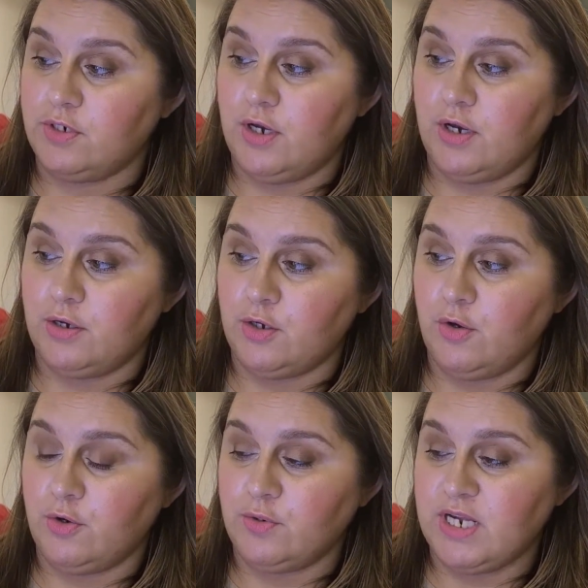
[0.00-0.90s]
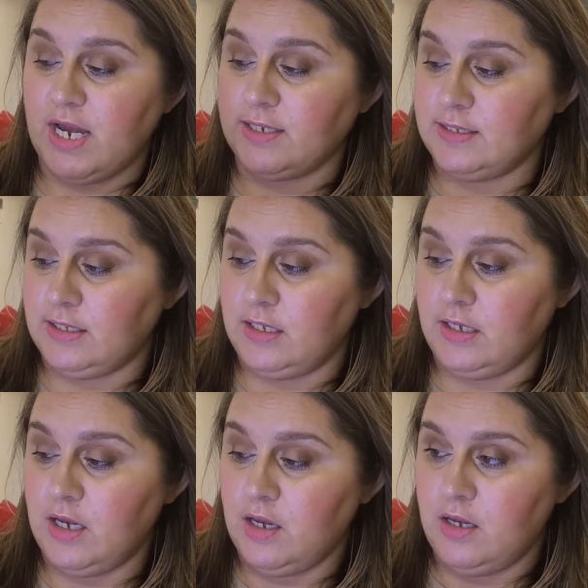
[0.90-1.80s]
Cocoa
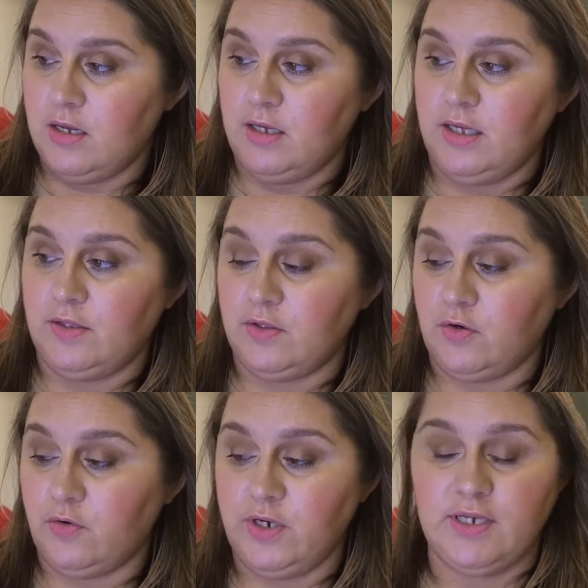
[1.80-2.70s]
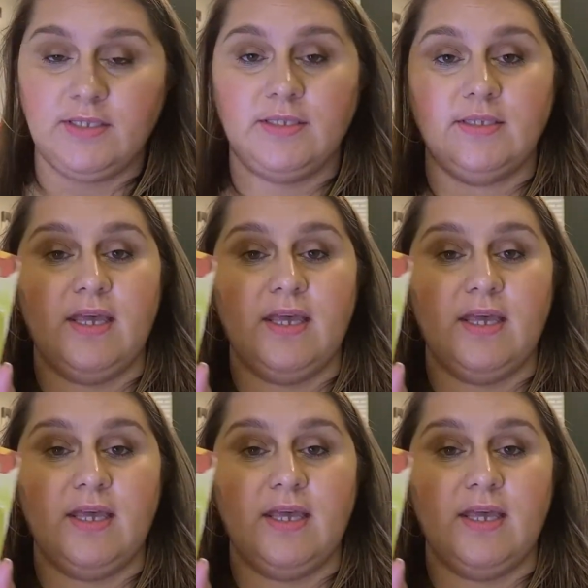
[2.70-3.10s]
Taxi in the crease.